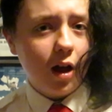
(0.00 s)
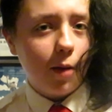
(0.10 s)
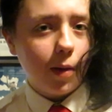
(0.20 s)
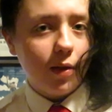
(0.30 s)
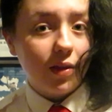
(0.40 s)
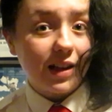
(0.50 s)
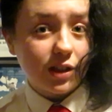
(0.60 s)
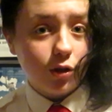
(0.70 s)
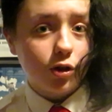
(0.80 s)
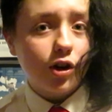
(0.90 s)
about
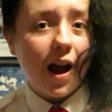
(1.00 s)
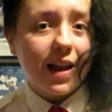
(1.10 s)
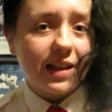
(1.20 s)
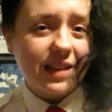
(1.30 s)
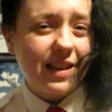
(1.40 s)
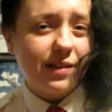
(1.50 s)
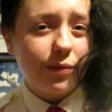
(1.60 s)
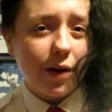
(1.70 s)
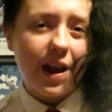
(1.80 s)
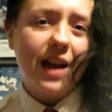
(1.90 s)
this new track, is
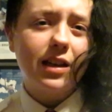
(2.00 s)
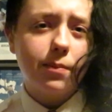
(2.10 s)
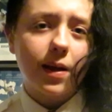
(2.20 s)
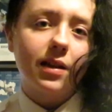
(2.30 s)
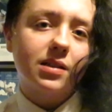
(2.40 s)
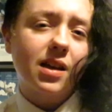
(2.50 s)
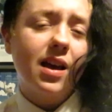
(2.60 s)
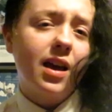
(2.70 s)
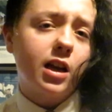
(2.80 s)
very indie based.